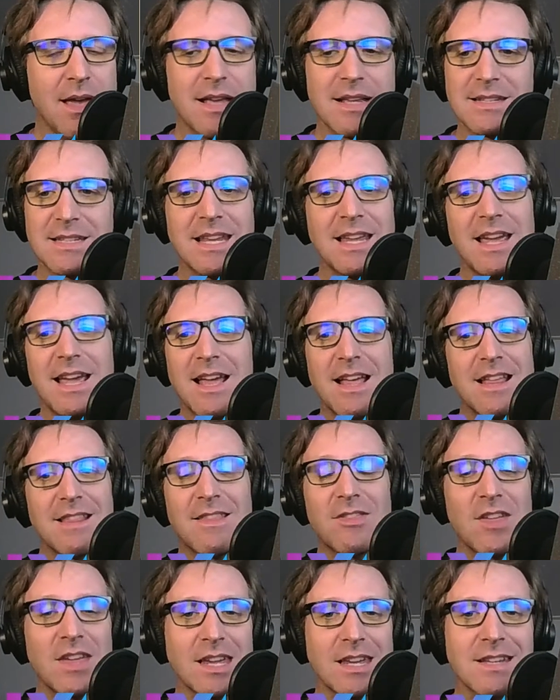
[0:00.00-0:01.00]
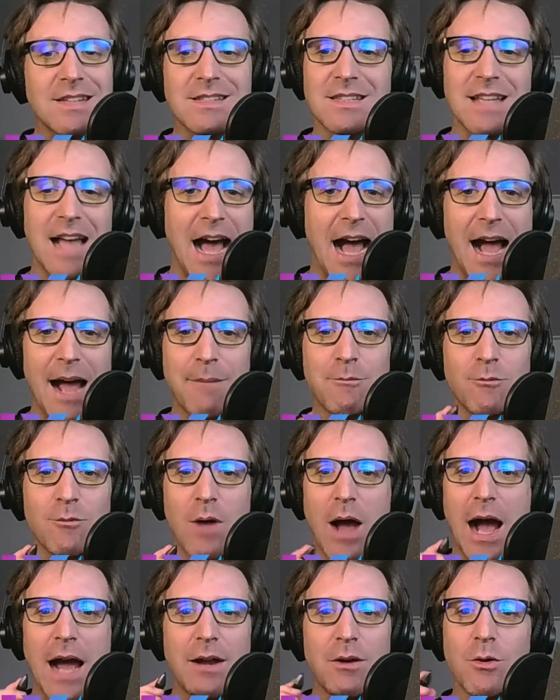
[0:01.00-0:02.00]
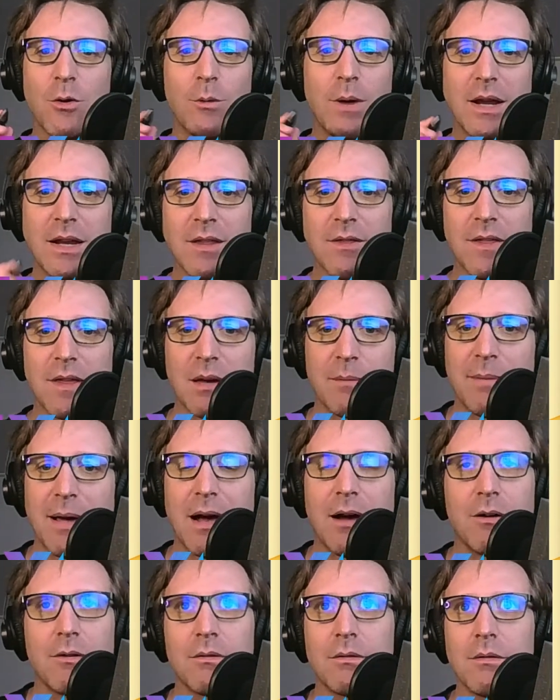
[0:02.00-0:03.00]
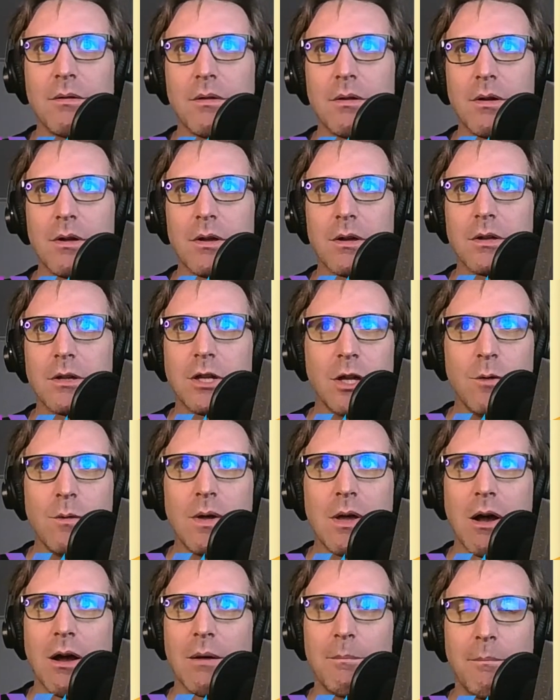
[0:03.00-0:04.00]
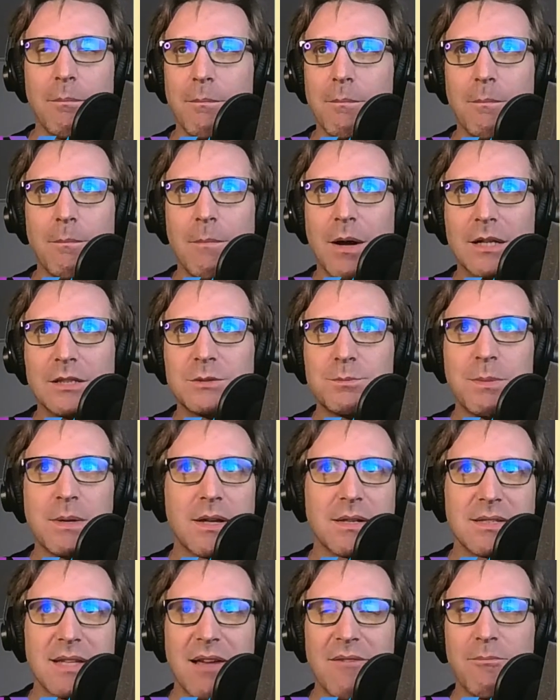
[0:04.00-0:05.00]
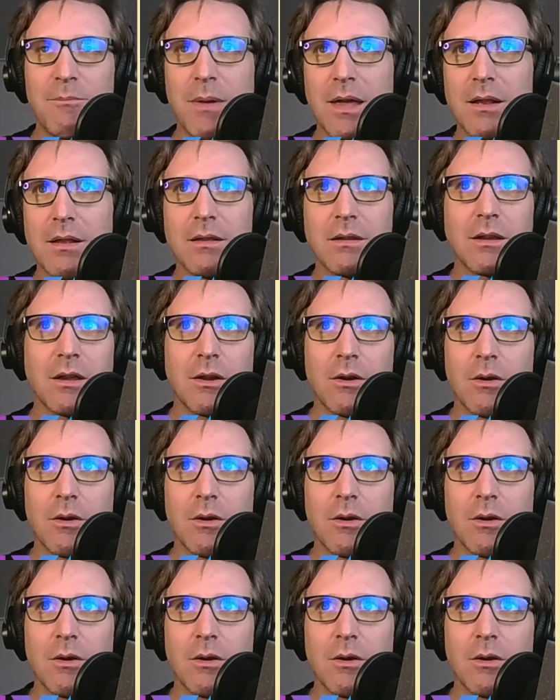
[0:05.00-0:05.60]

See, the thing is I don't know anything about Huion much because I've been,